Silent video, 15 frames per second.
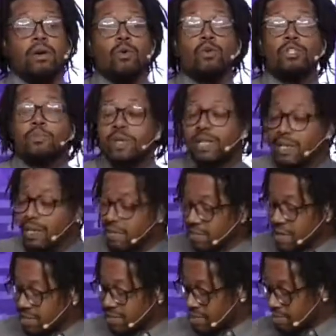which many of
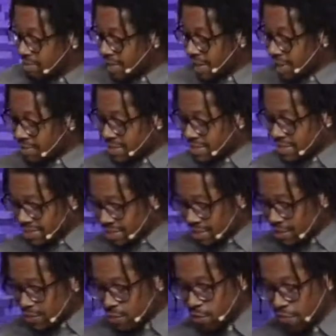us sometimes can
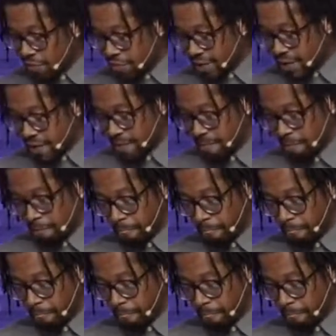tend to forget.